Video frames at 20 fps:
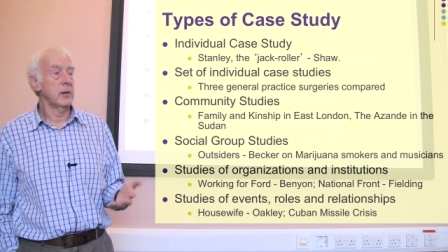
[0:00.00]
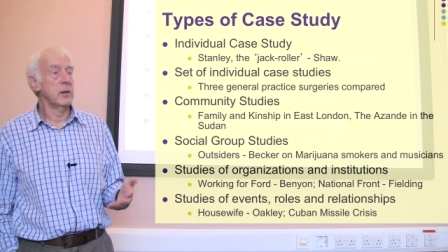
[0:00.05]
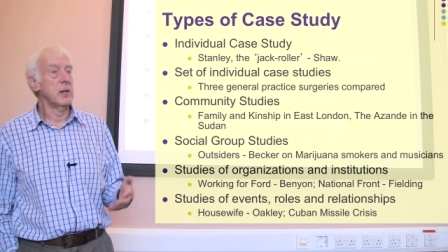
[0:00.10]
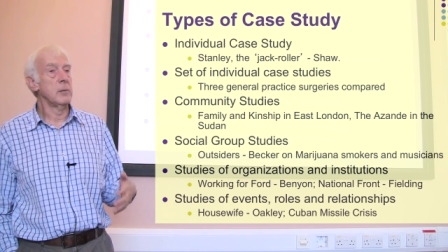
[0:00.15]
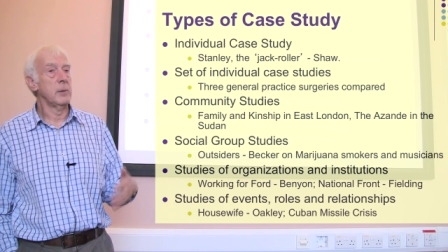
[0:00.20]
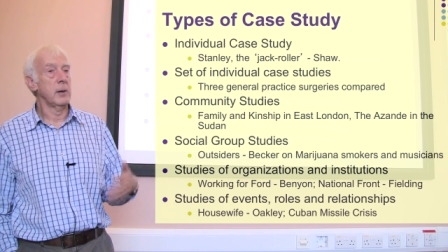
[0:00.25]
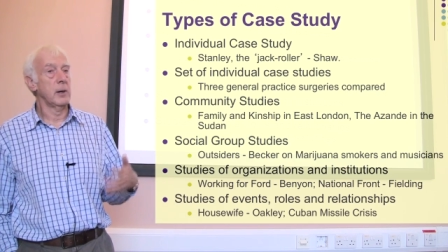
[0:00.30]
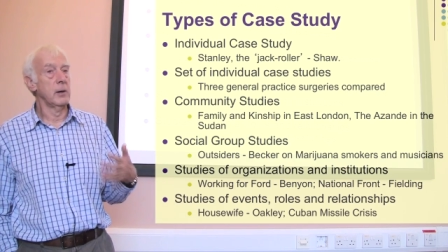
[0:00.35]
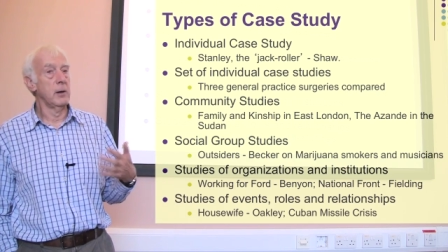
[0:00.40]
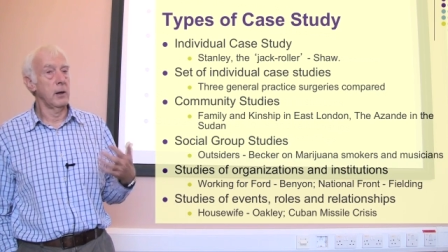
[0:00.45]
and
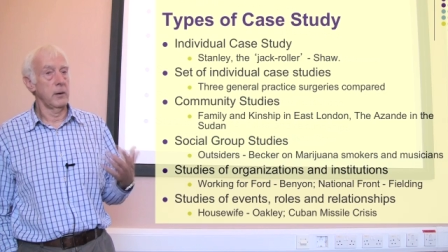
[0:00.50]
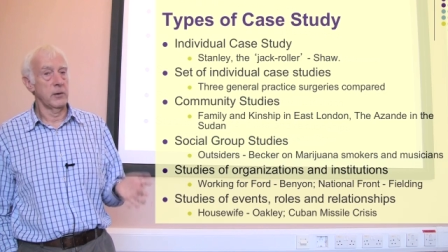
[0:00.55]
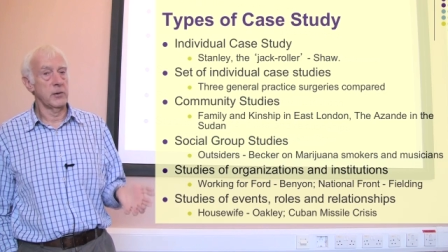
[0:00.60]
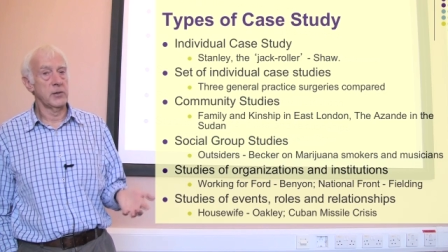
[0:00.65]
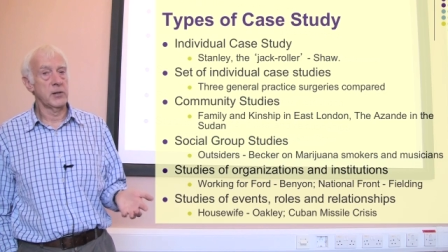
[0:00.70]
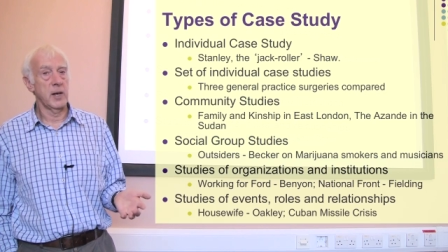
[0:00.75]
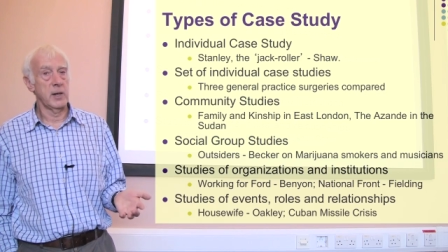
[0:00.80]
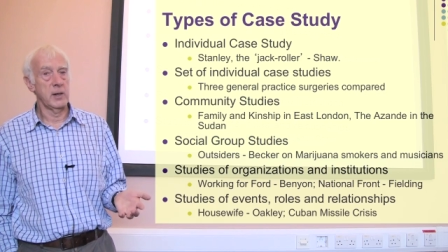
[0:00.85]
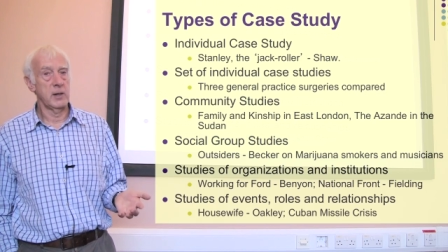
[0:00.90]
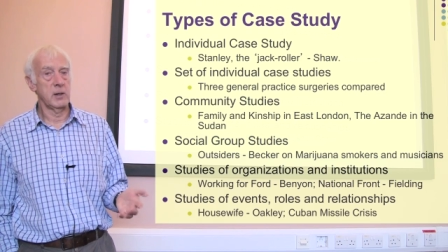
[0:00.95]
there's been a lot
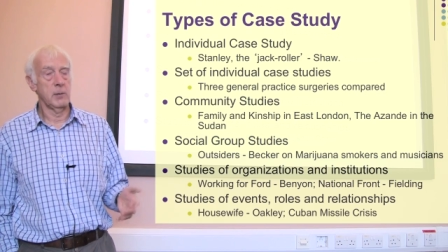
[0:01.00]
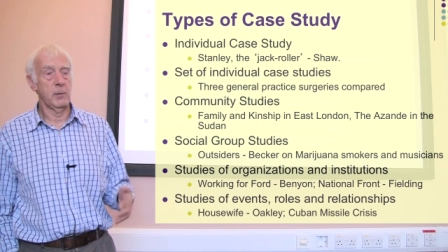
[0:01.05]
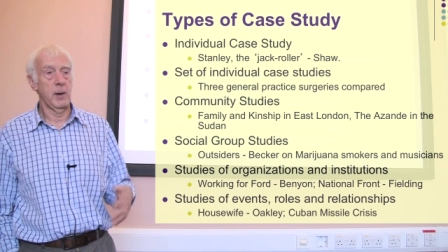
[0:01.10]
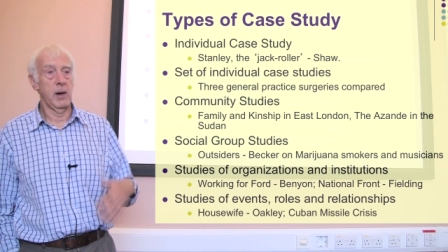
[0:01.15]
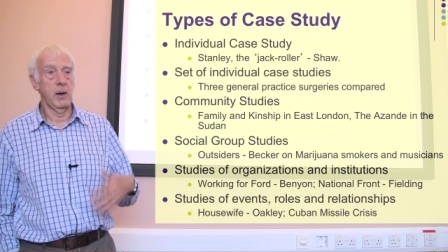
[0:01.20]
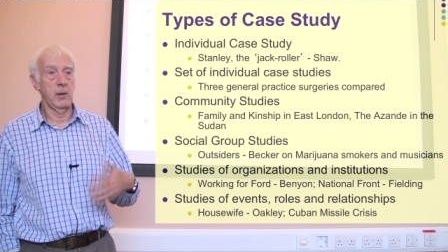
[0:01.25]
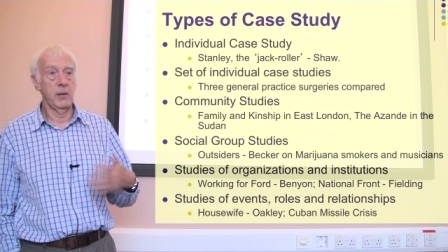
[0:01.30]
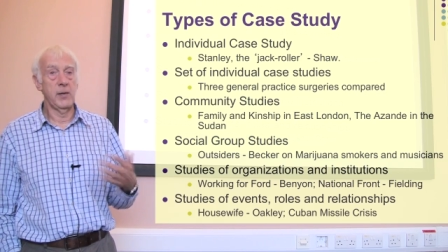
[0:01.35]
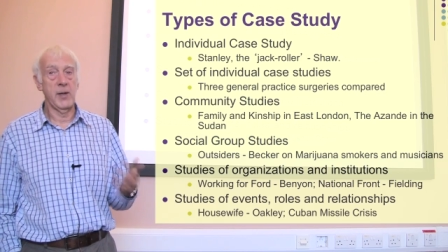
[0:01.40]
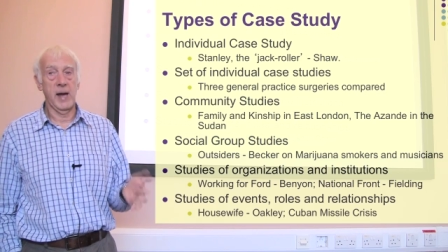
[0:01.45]
of studies
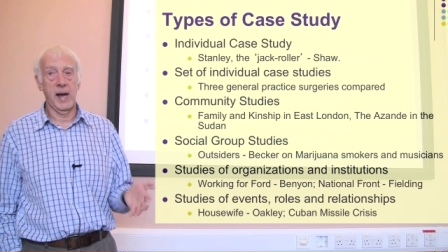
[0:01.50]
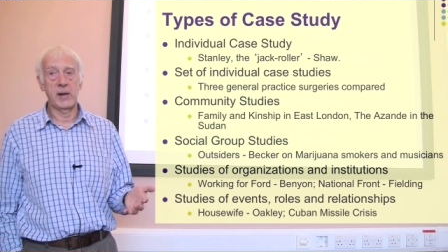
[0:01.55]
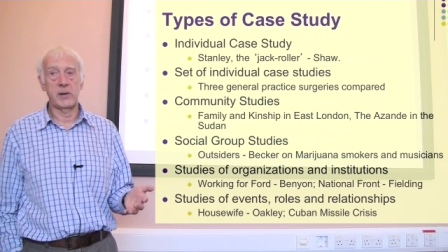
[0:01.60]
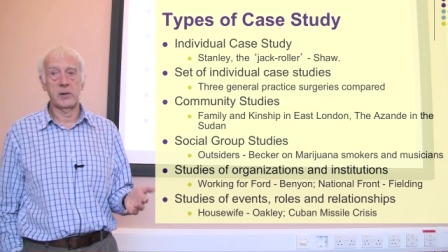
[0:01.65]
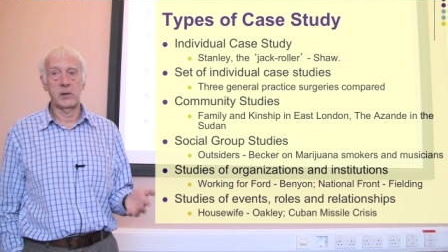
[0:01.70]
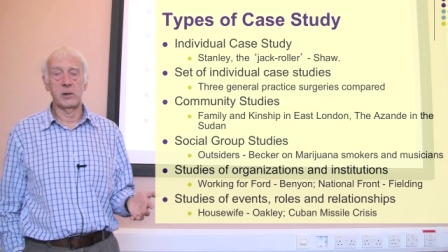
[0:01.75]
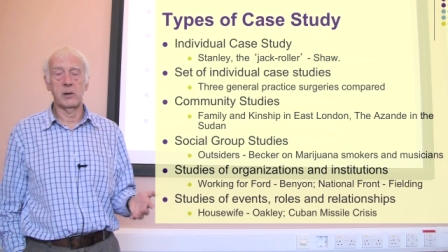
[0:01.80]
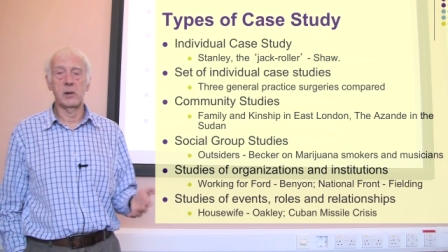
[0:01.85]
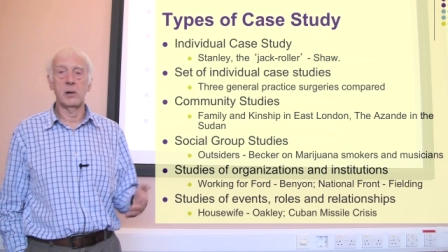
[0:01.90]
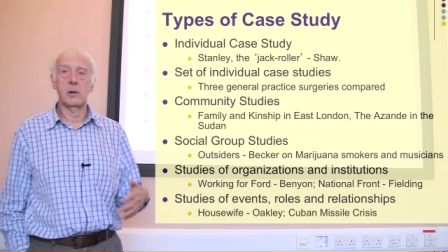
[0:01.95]
about
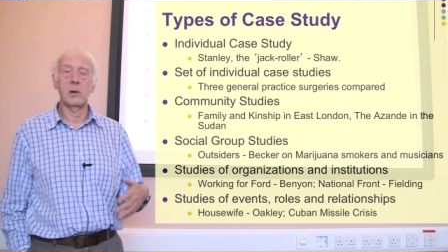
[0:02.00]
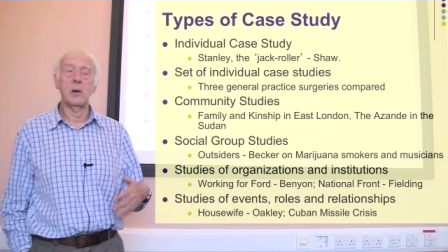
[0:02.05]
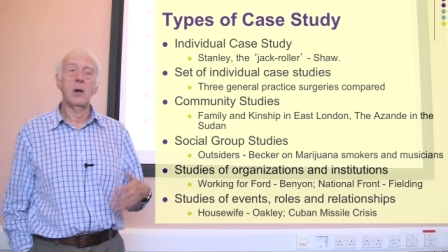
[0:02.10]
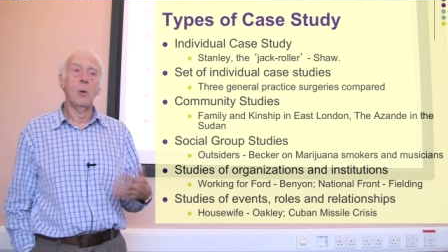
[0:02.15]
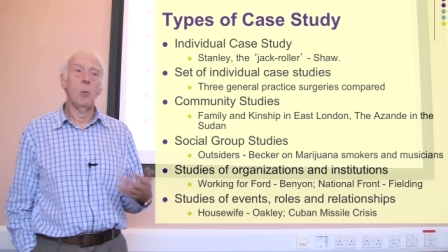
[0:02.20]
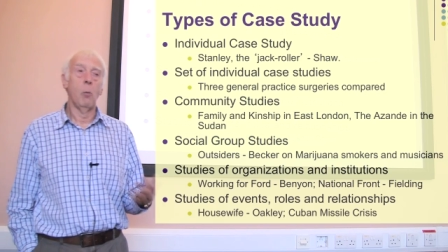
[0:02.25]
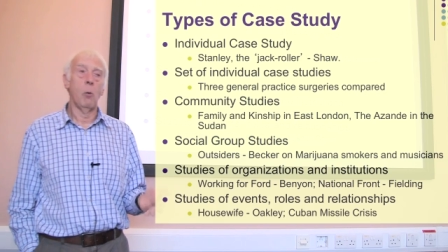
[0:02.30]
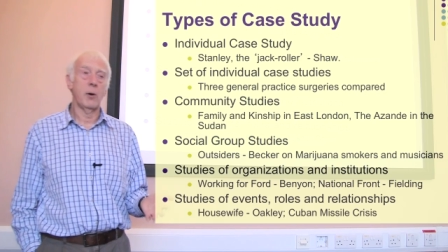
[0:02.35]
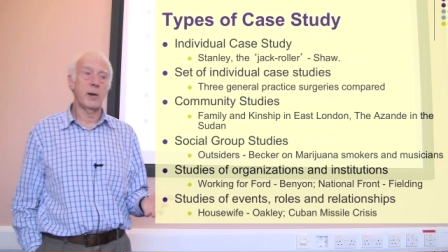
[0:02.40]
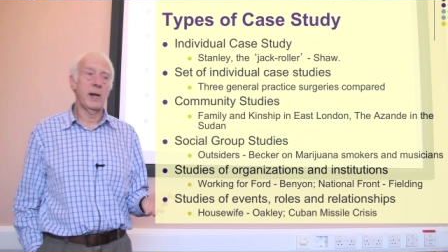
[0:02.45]
that and
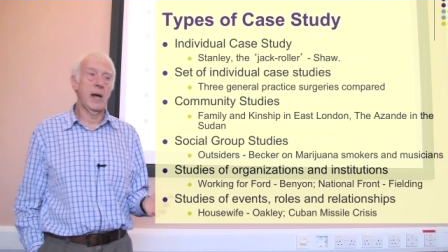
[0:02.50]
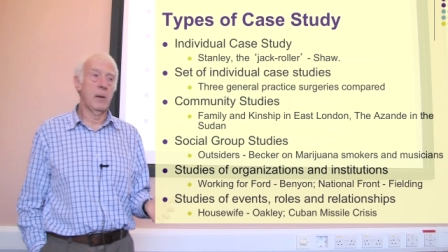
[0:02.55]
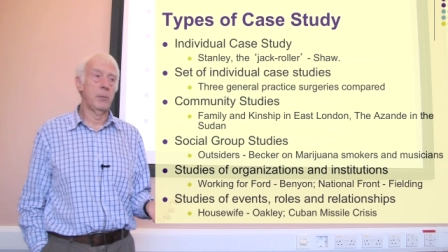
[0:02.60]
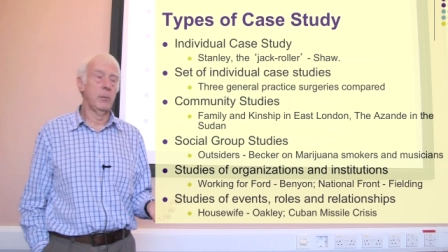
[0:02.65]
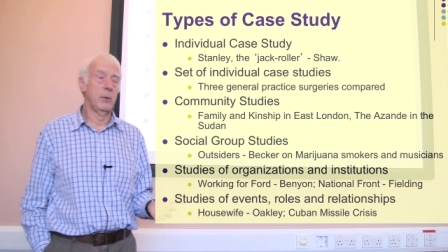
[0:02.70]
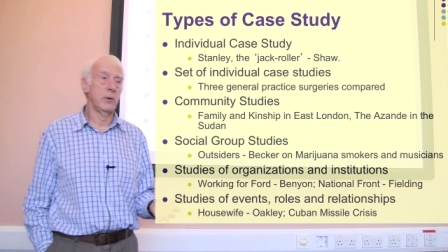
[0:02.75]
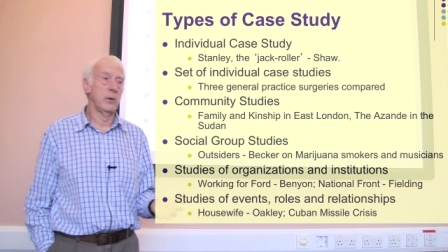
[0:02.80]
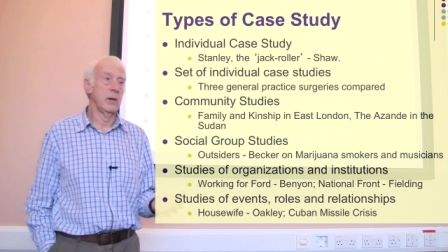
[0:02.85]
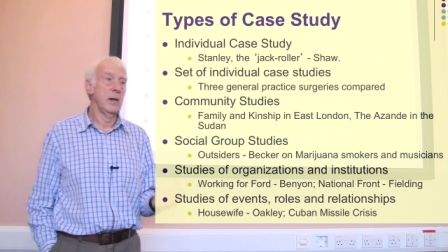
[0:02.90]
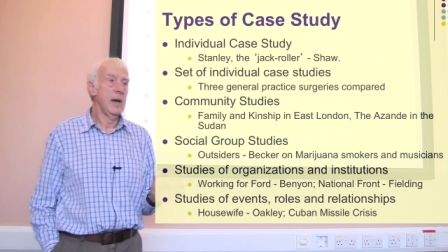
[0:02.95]
what
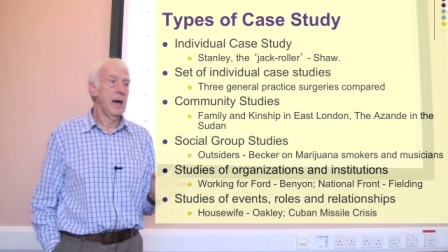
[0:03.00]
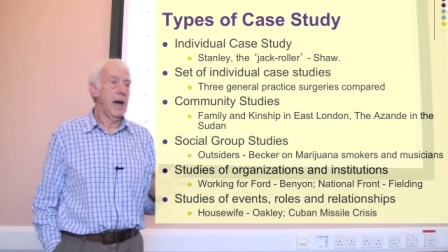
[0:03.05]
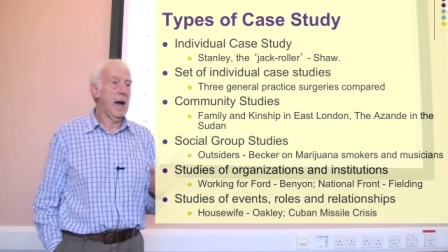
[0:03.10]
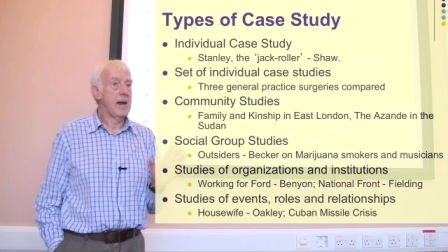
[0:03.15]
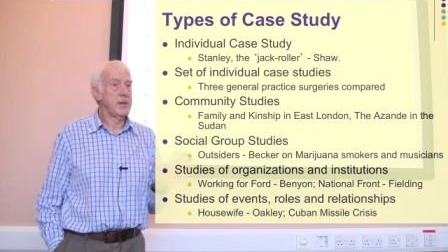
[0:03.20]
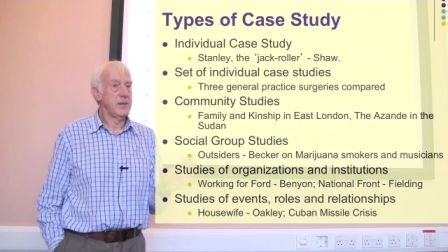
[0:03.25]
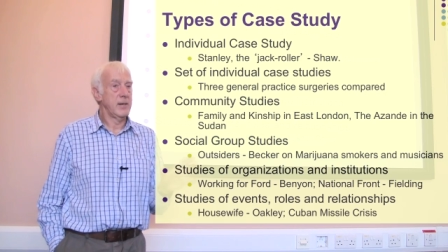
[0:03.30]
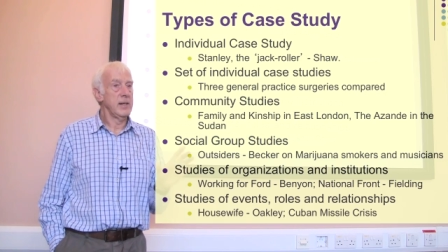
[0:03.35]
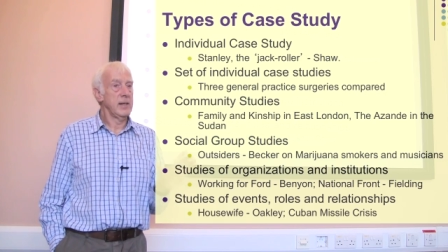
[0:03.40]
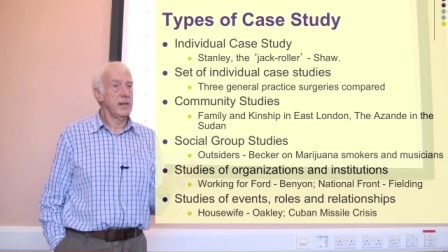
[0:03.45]
happened
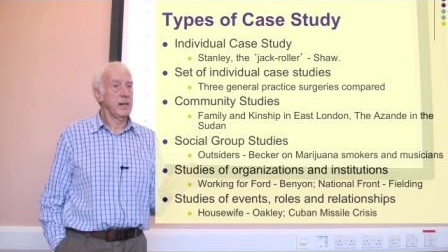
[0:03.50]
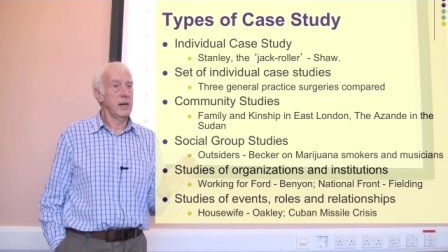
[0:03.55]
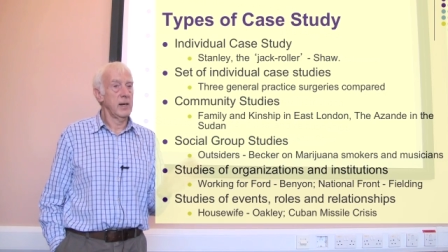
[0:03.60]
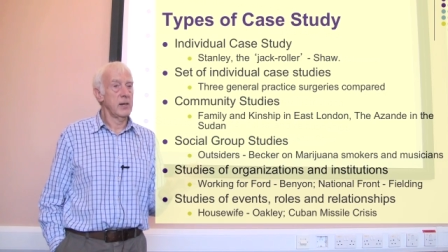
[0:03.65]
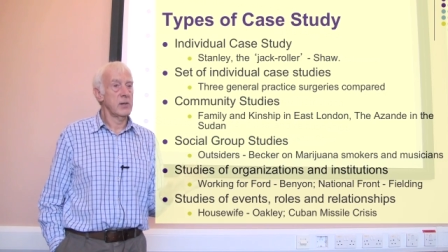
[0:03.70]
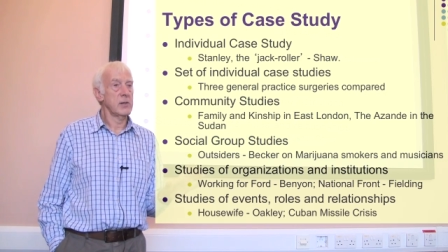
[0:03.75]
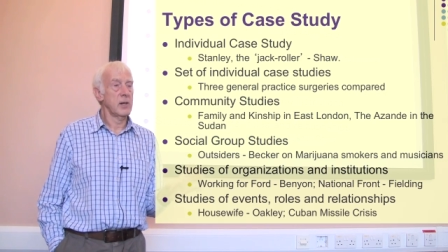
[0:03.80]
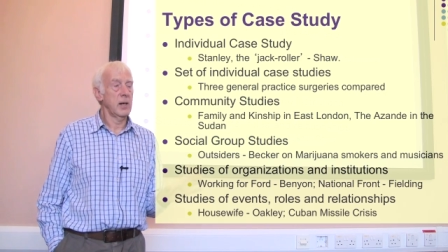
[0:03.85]
as a case